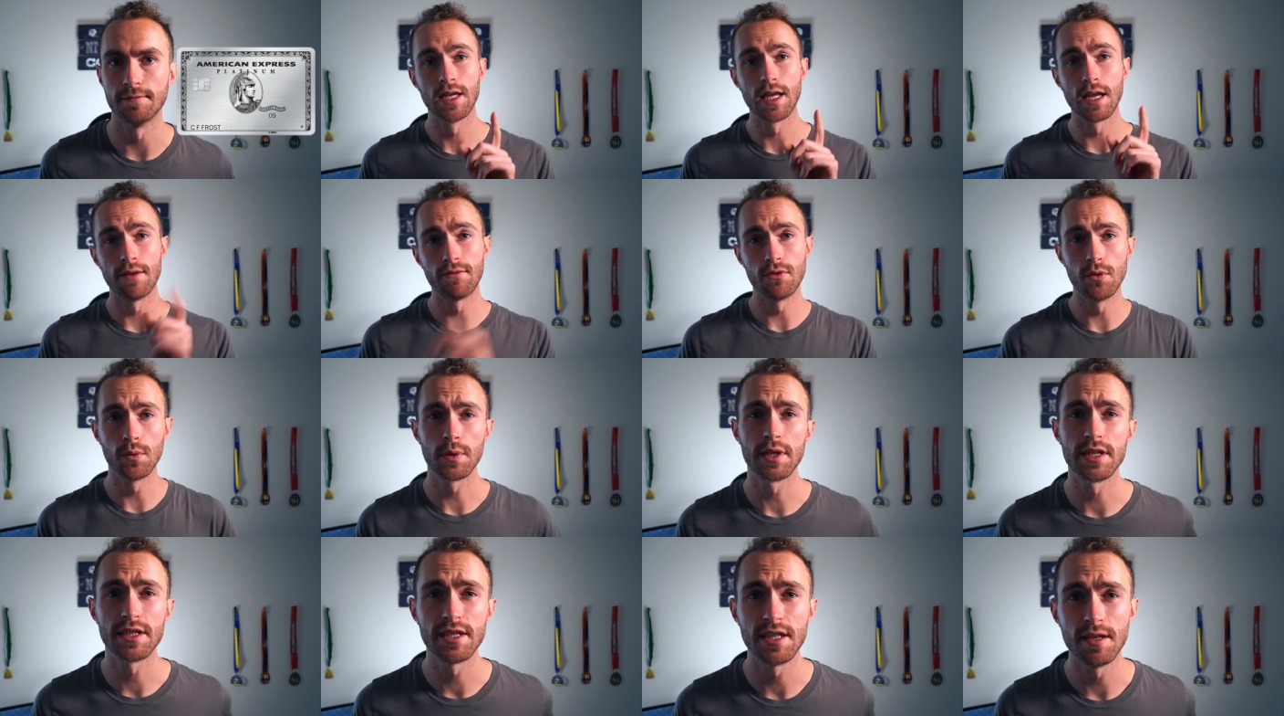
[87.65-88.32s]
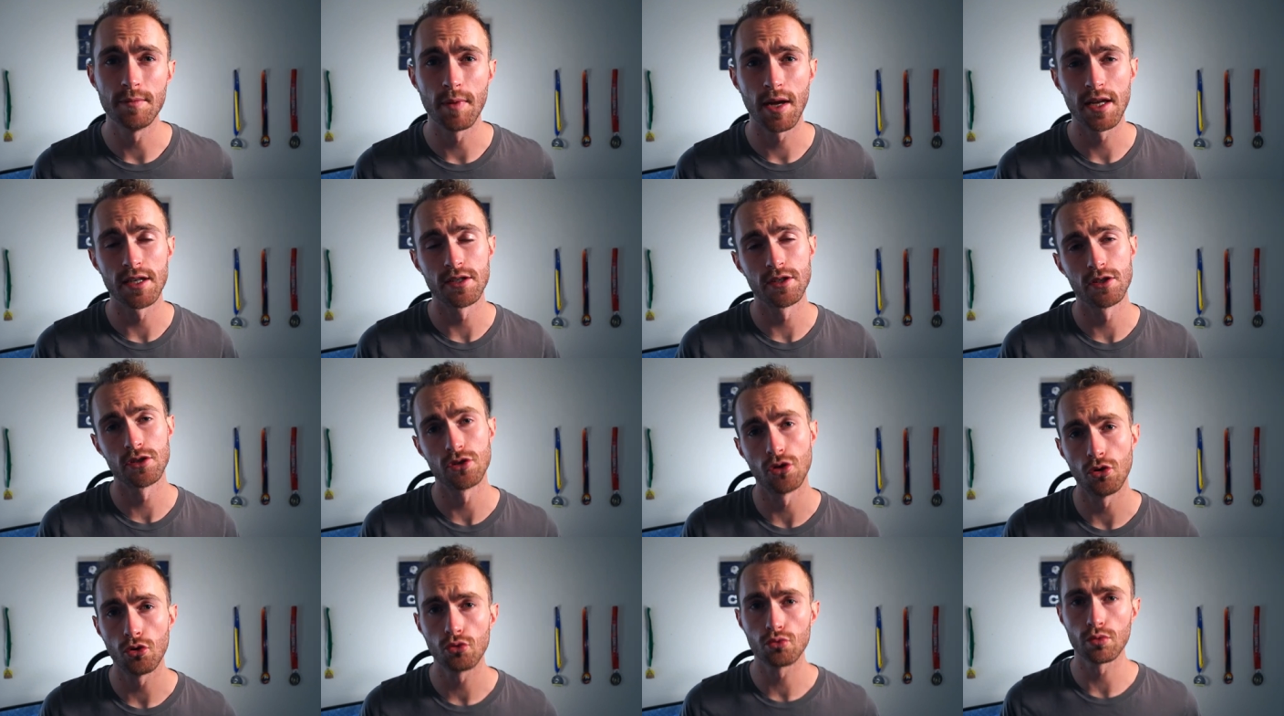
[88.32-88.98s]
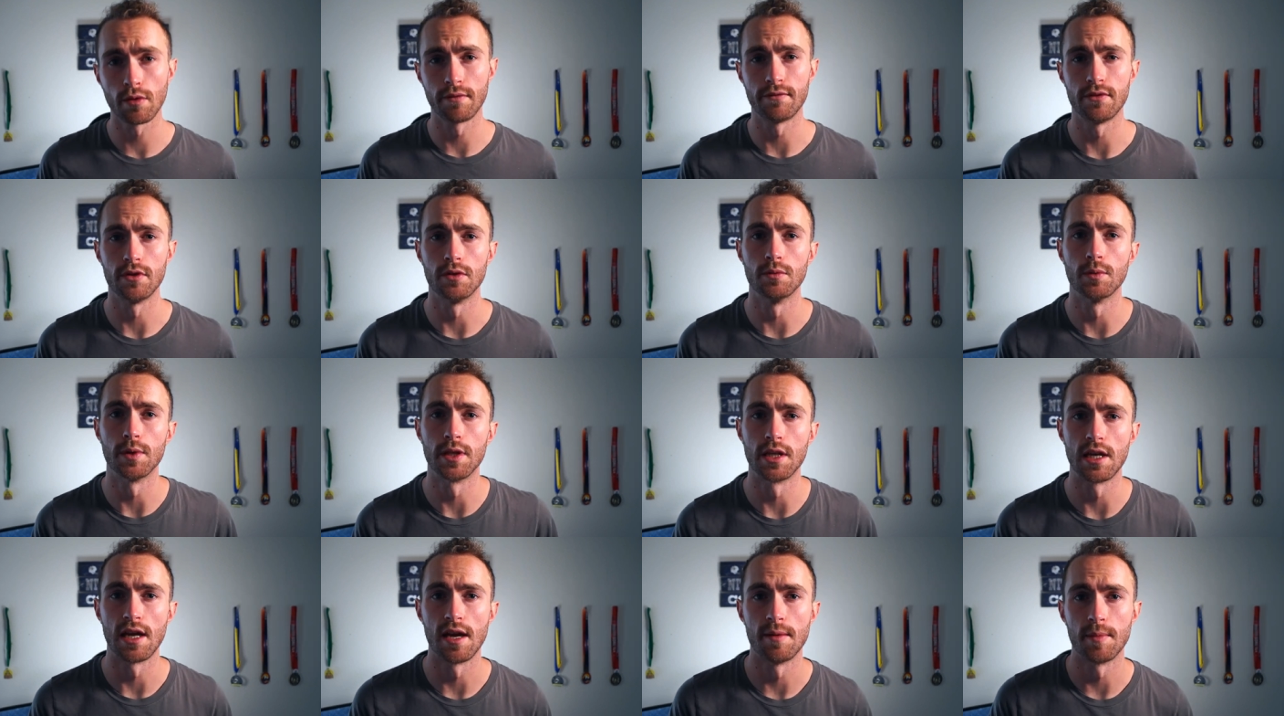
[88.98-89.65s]
If you want to see my sole review
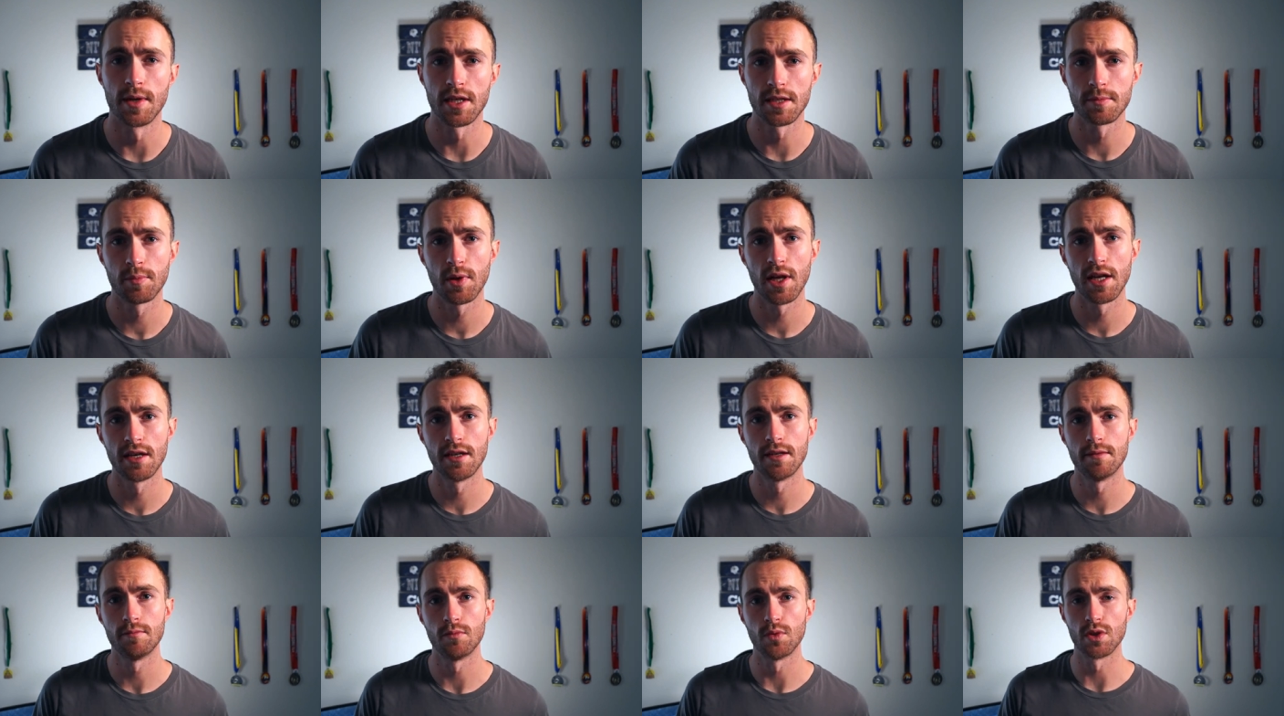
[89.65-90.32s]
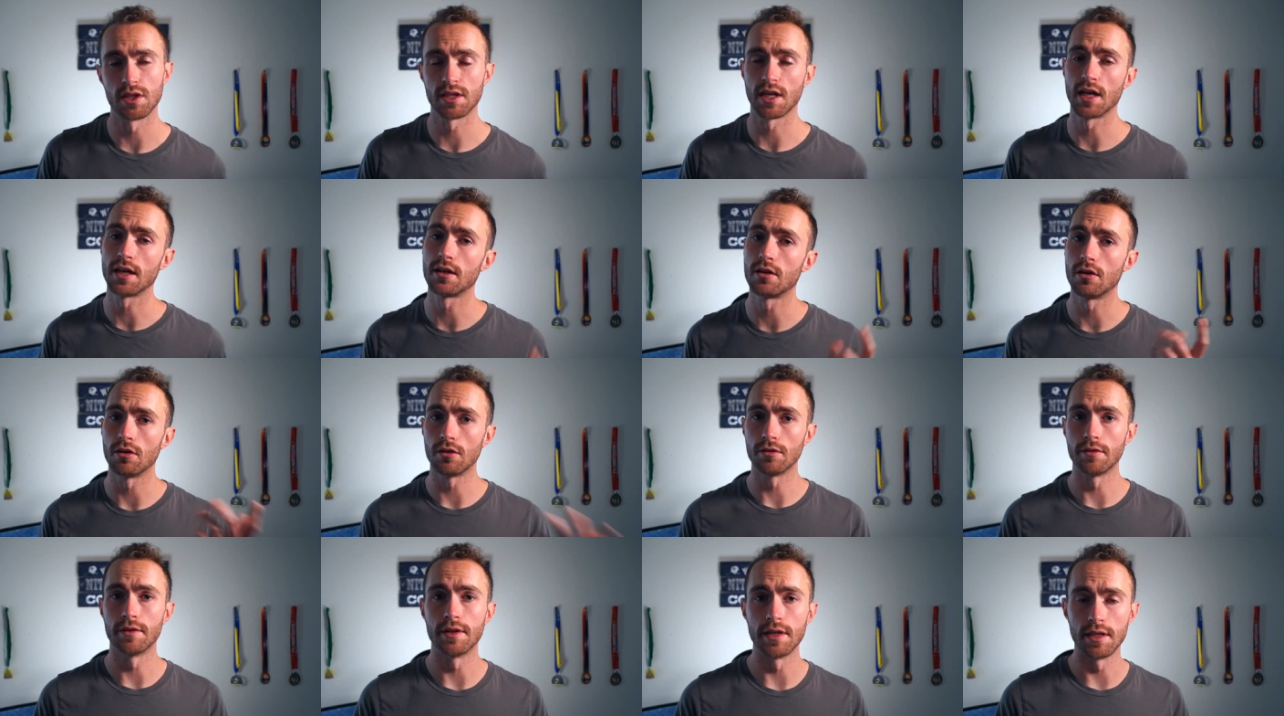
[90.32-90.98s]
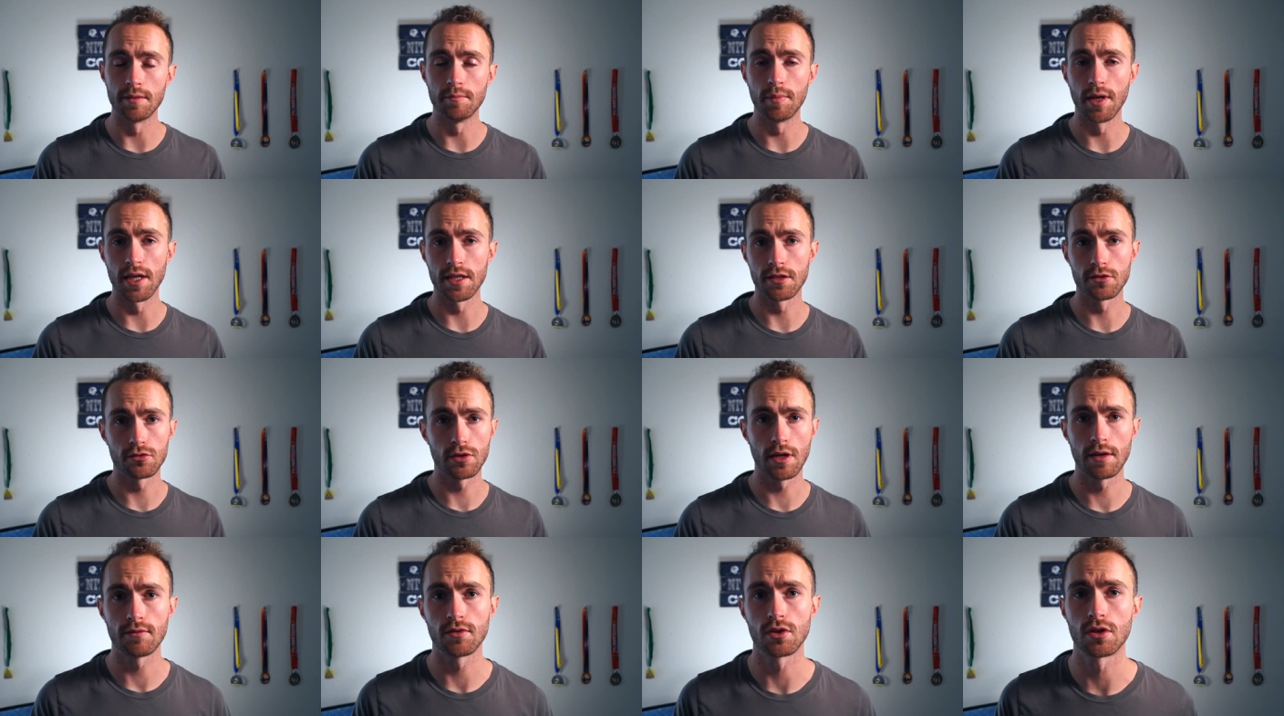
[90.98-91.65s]
on the Amex Platinum, which I called the best
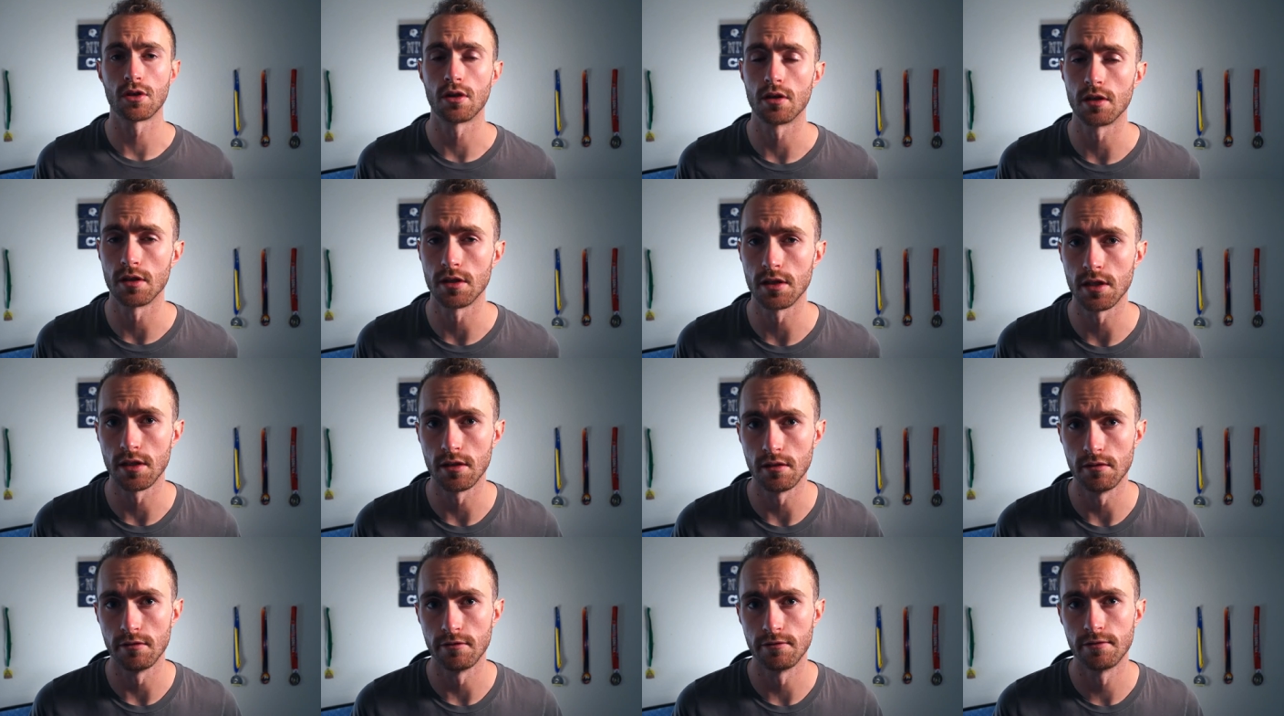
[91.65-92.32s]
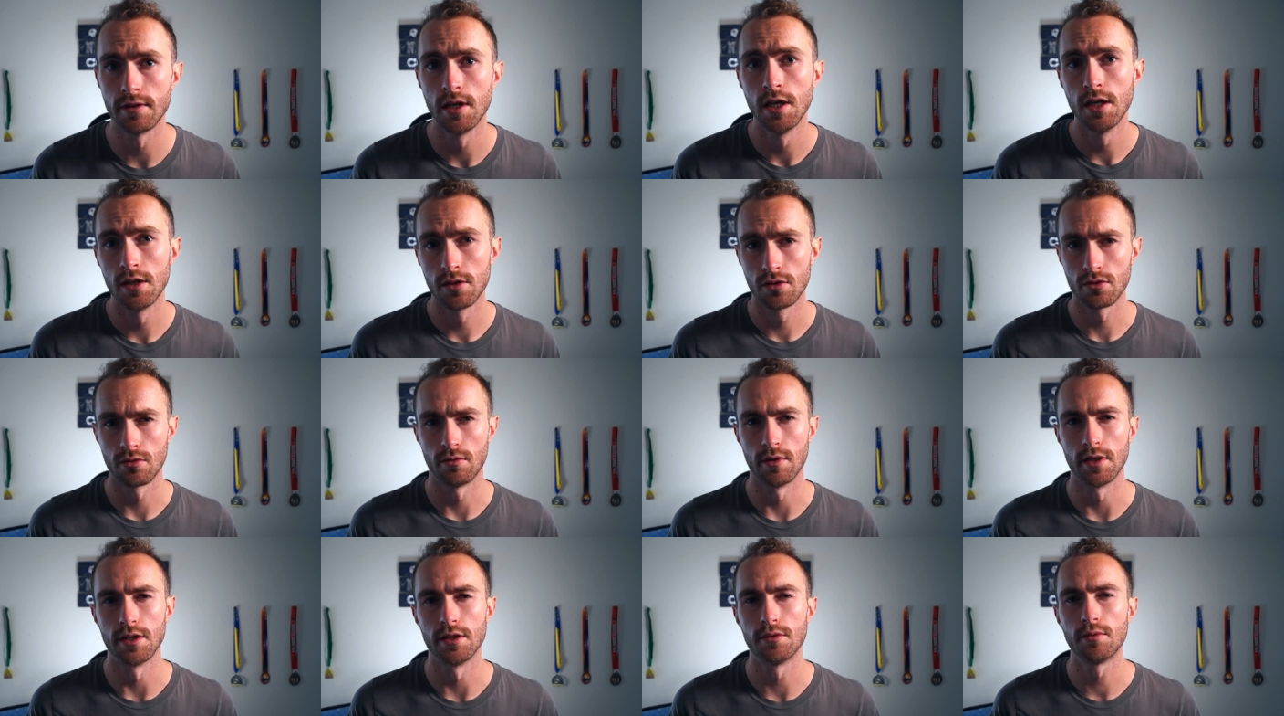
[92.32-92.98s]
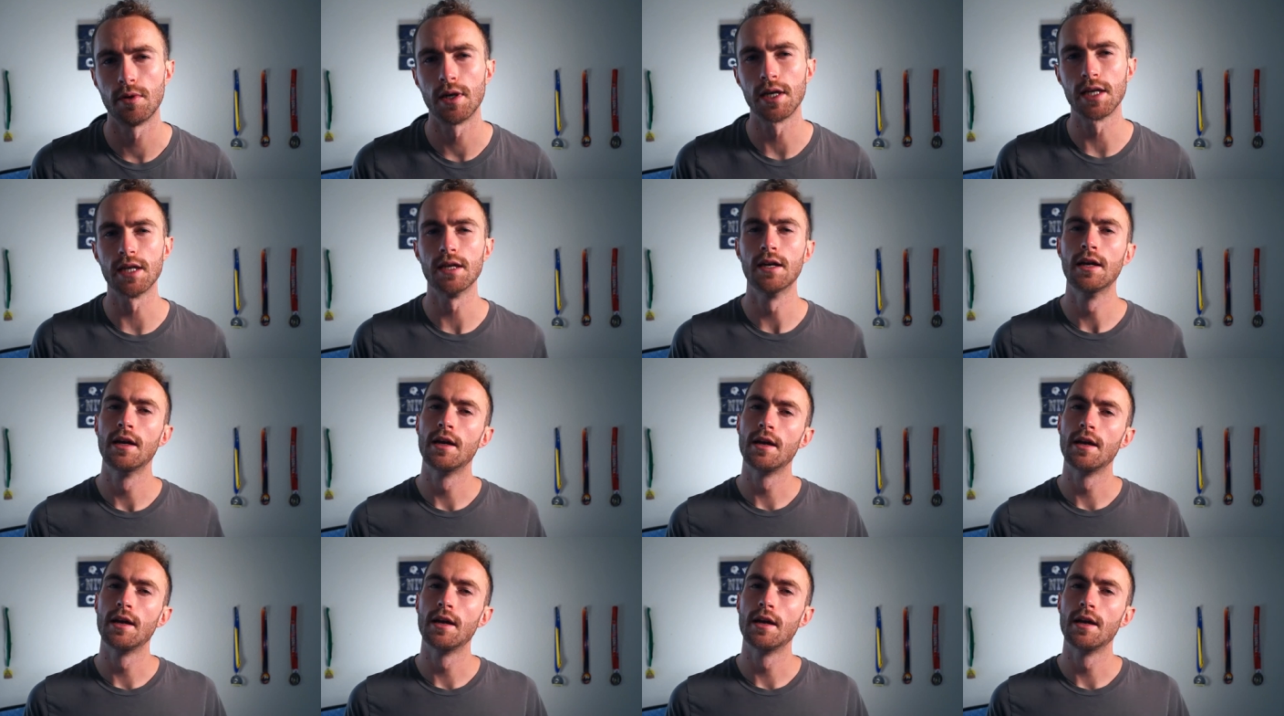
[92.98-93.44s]
travel card of twenty twenty,